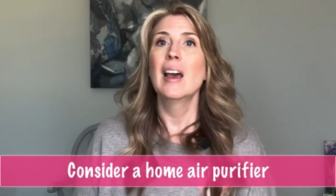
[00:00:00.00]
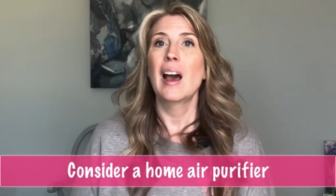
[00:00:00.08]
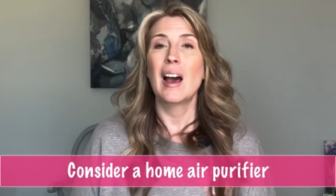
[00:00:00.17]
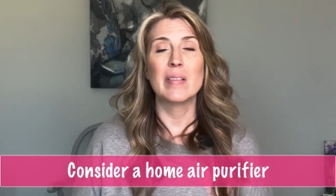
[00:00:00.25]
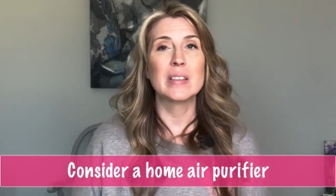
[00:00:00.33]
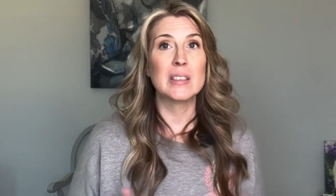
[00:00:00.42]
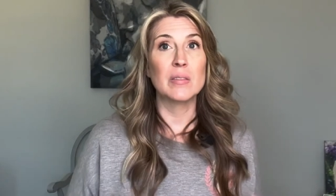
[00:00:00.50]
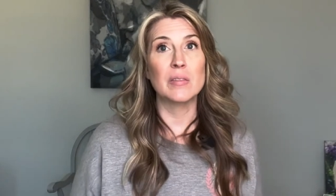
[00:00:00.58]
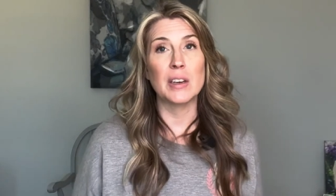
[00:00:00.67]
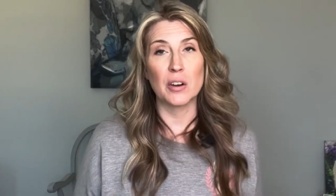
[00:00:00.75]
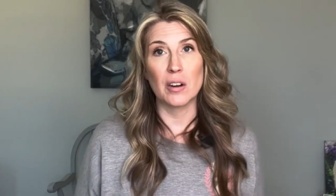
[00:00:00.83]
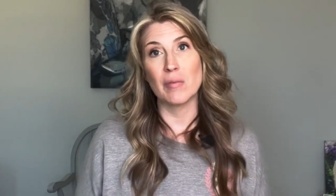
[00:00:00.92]
have
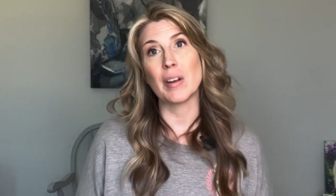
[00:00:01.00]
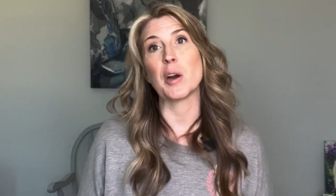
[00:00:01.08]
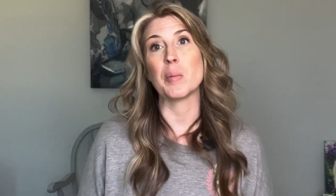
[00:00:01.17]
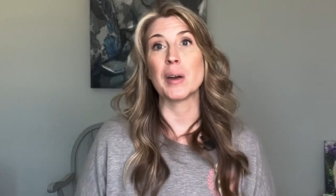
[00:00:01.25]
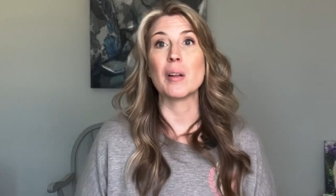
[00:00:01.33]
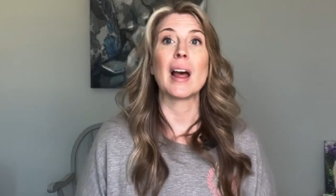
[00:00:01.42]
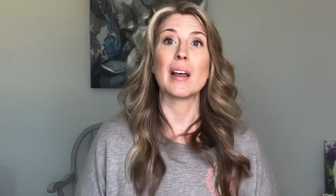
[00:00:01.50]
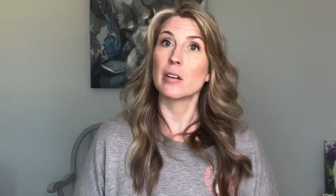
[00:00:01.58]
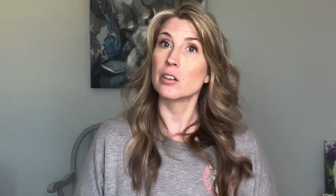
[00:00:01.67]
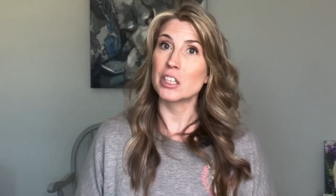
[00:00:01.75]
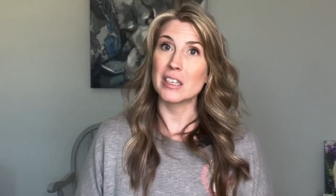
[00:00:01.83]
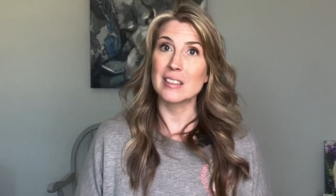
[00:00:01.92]
severe environmental
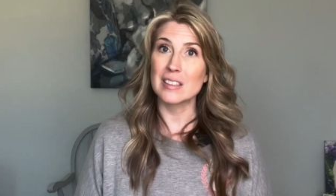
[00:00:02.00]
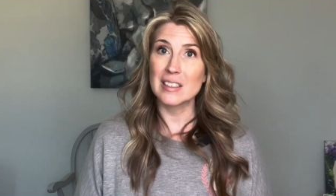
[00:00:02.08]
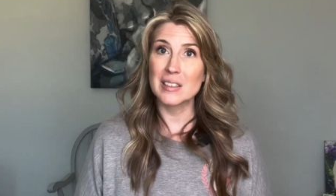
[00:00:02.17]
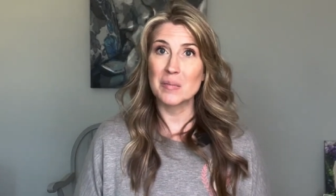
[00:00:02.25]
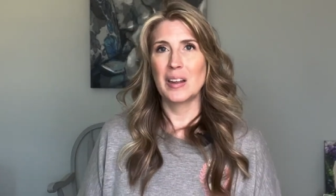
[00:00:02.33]
allergies.